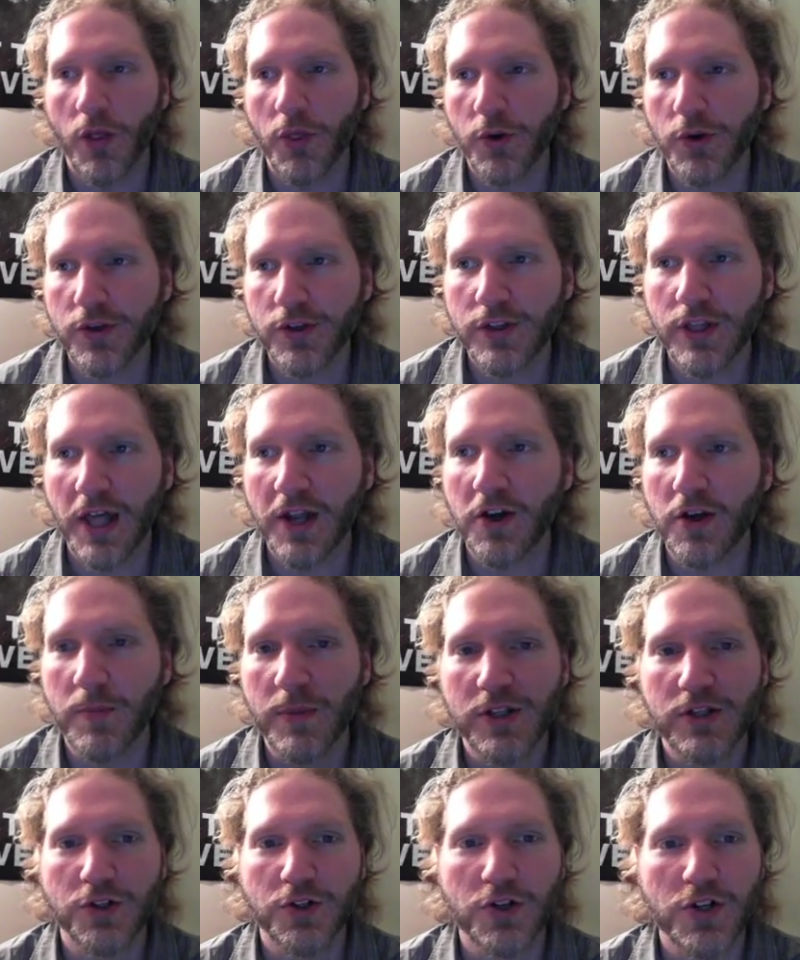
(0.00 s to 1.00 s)
others that are
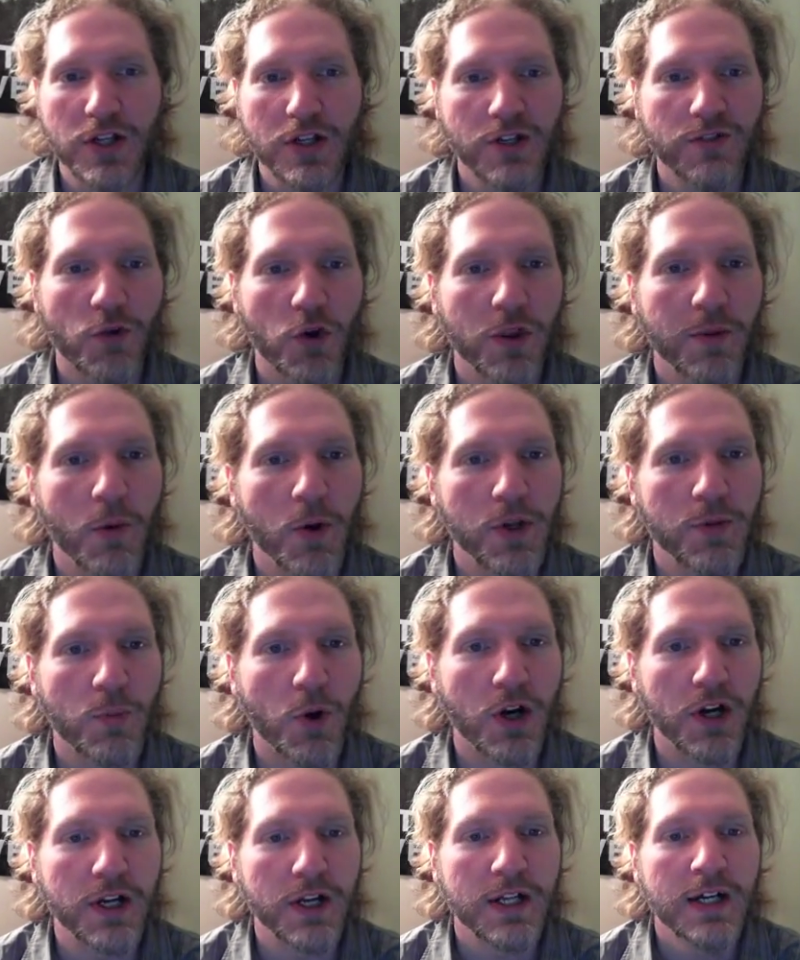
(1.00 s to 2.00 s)
mysteries for the most
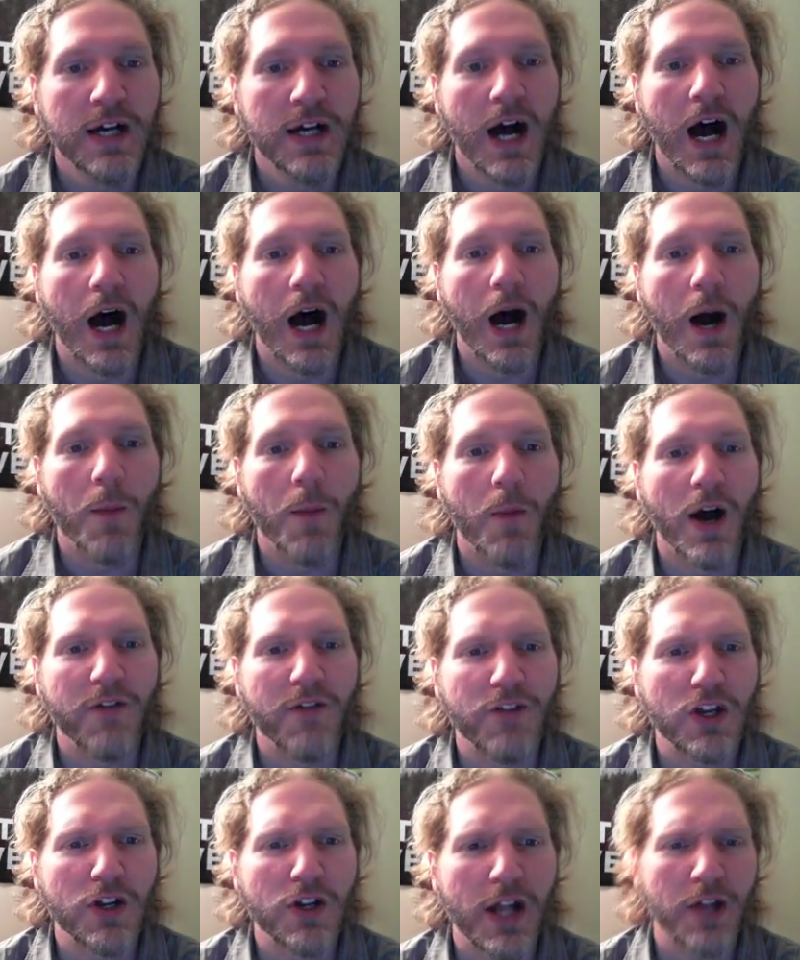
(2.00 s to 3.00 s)
part, but I
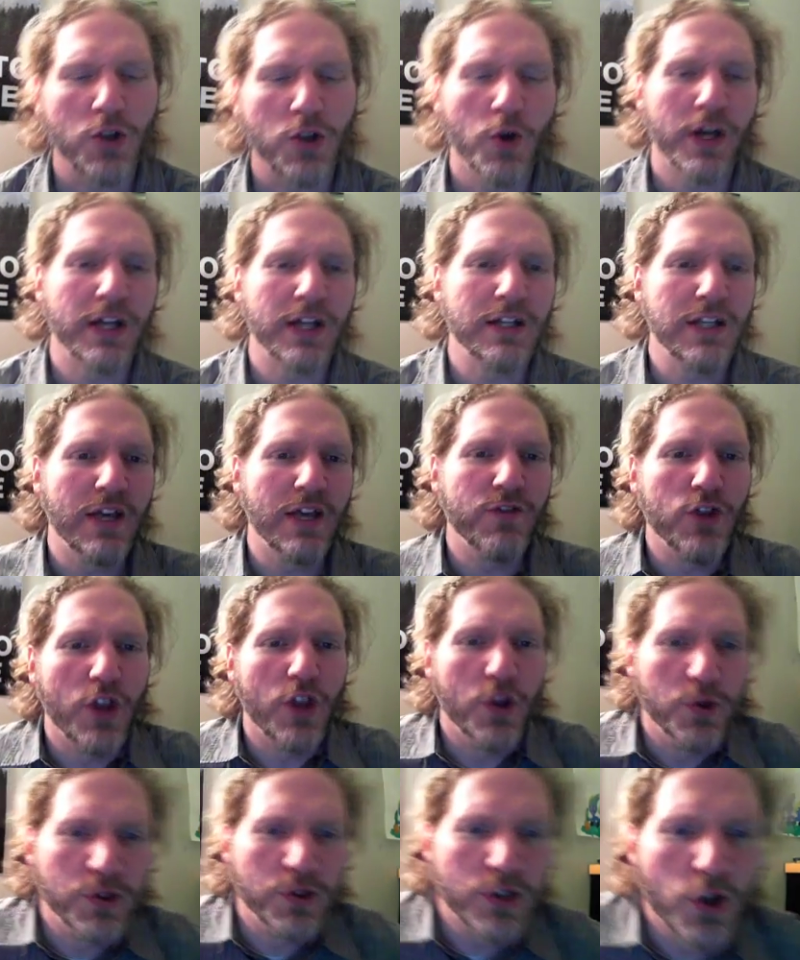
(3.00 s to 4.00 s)
figured I'd go ahead and give you
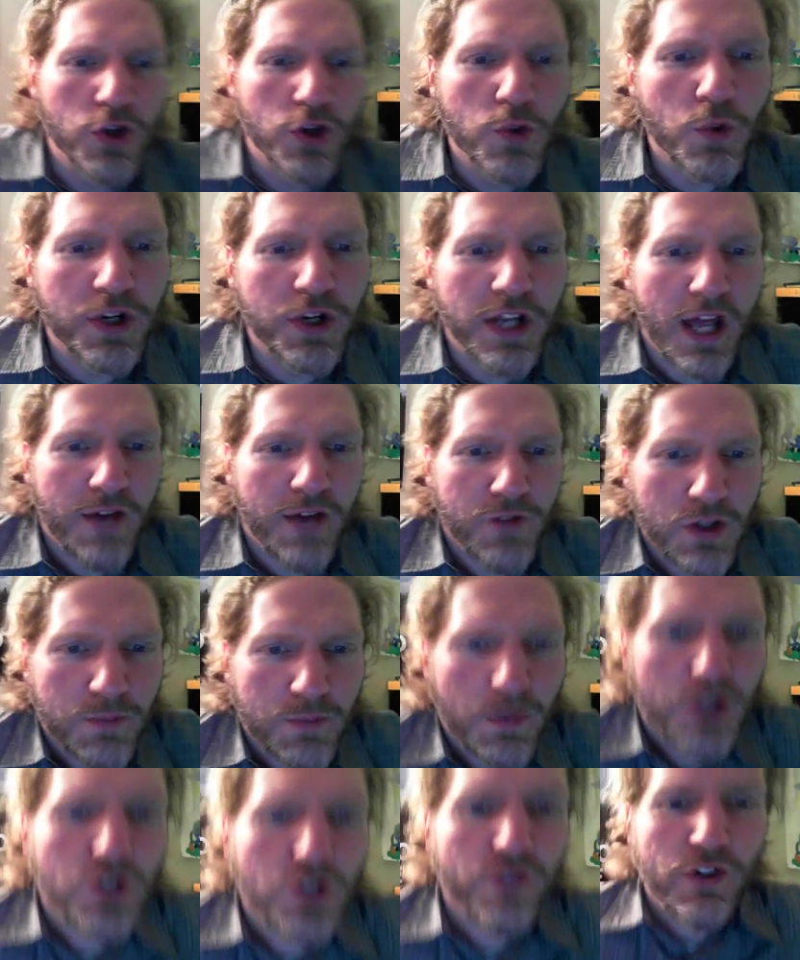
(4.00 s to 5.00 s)
those so you wouldn't have as
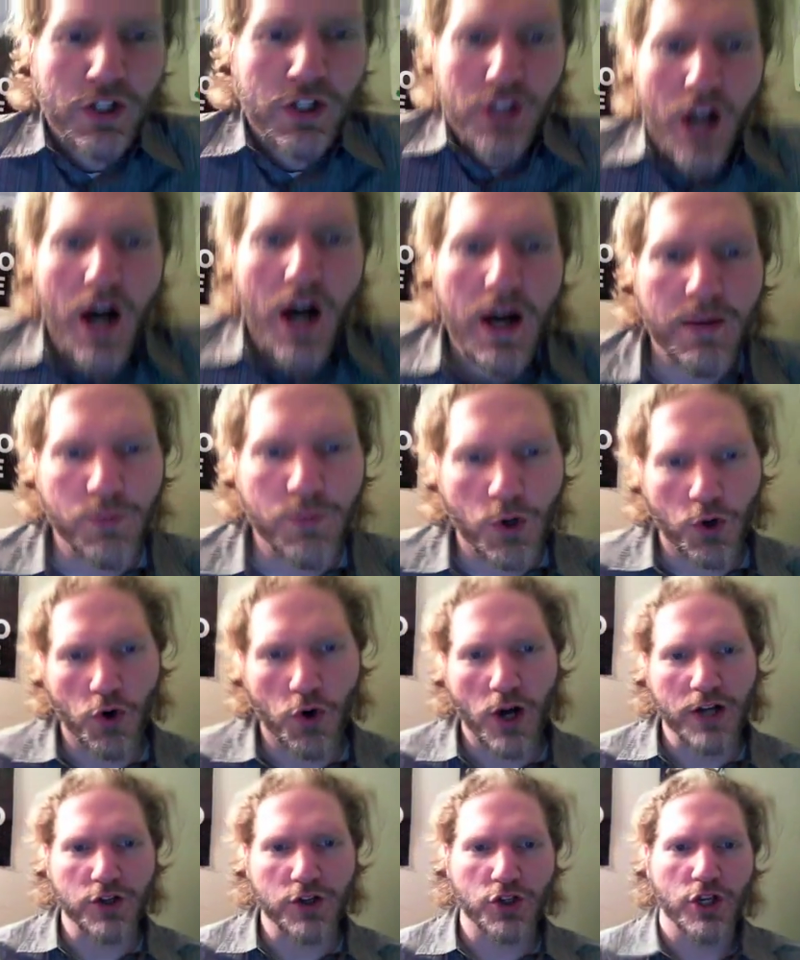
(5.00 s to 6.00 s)
much of a time
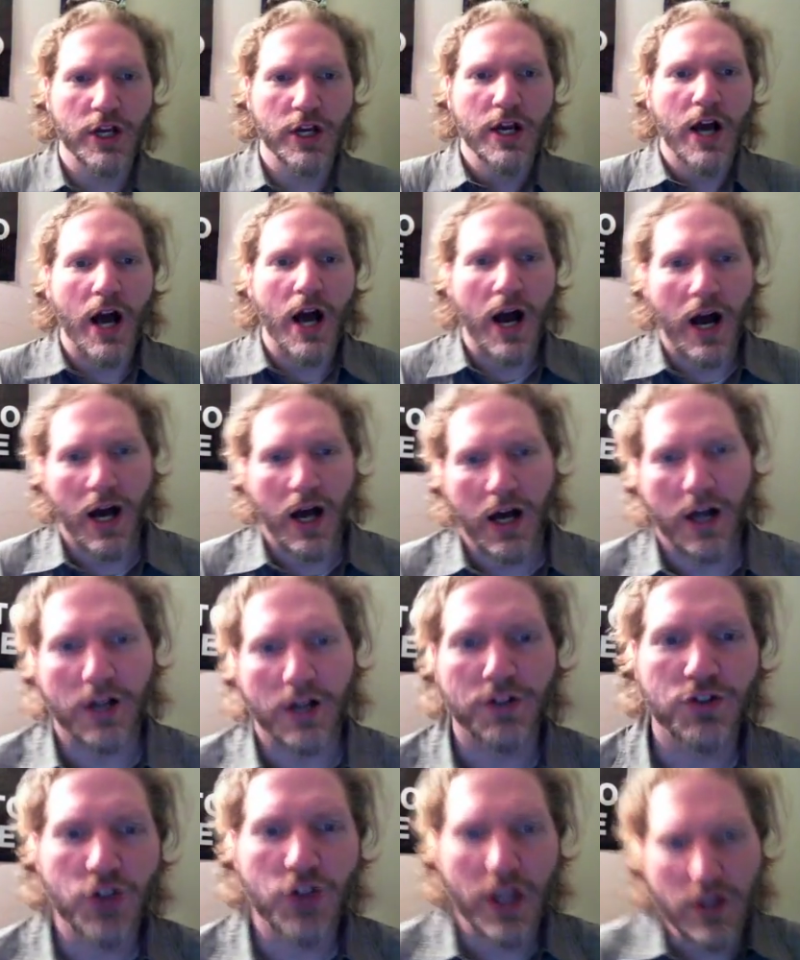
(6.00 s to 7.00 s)
crush
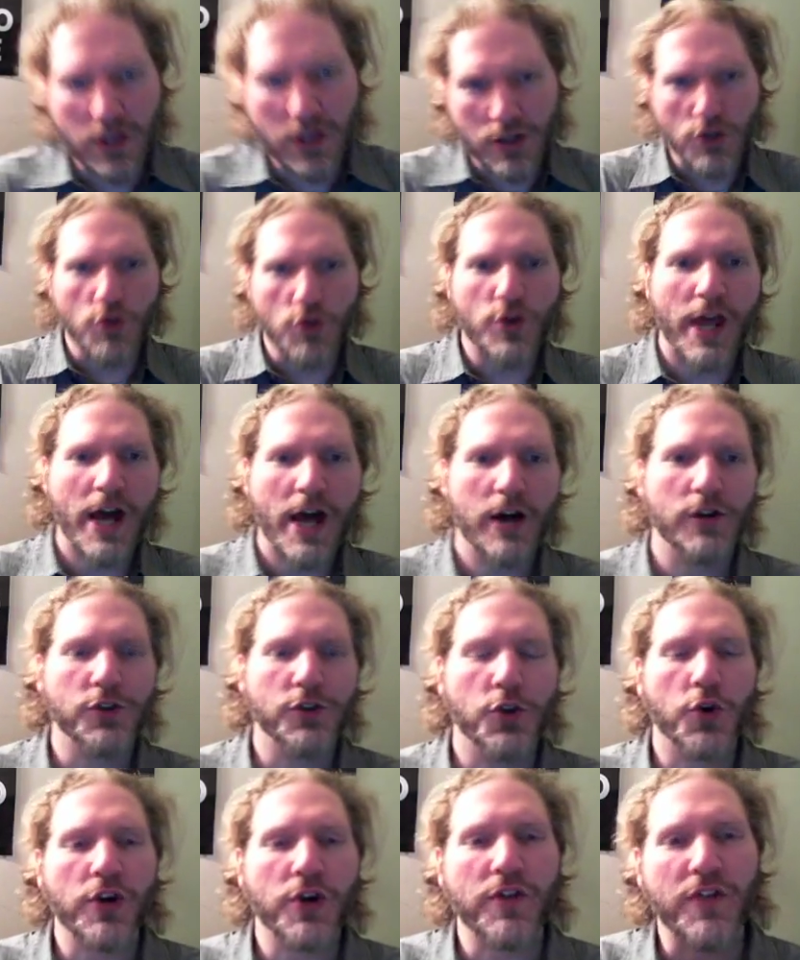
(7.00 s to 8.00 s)
chasing you
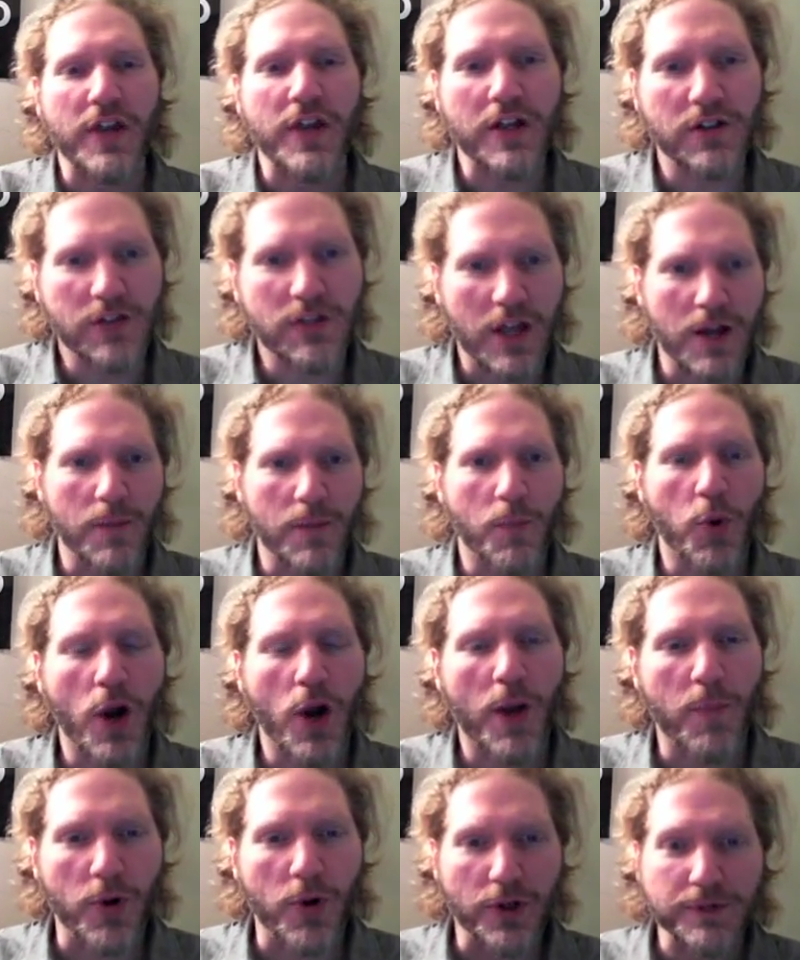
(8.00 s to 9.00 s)
down during the exam
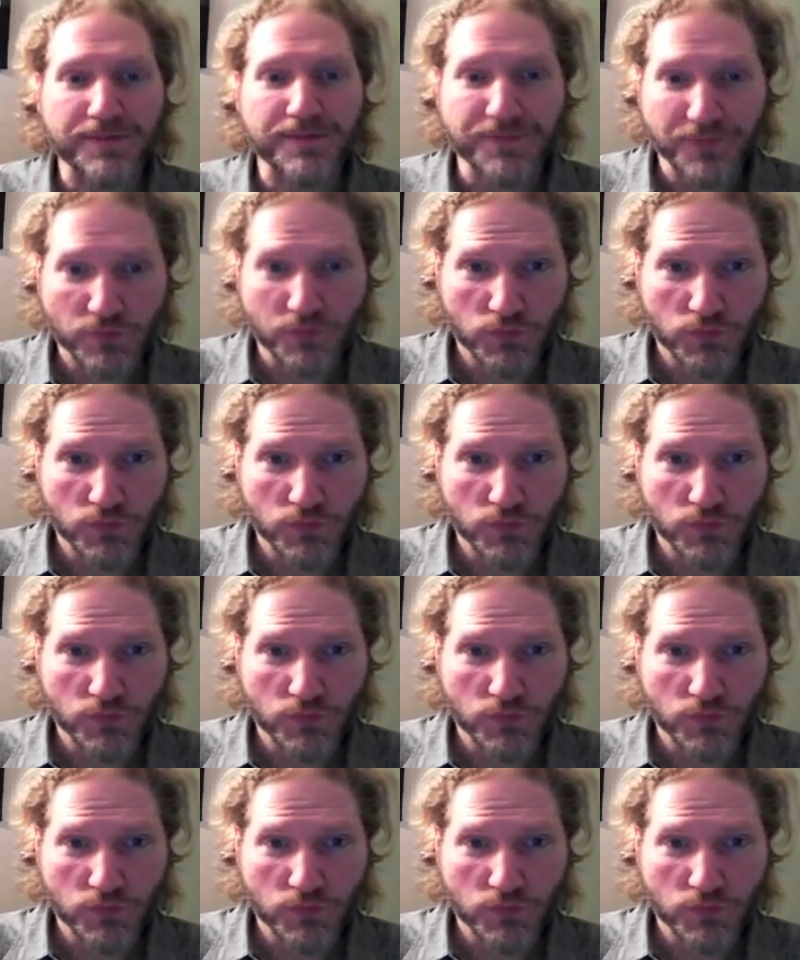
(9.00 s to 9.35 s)
proper.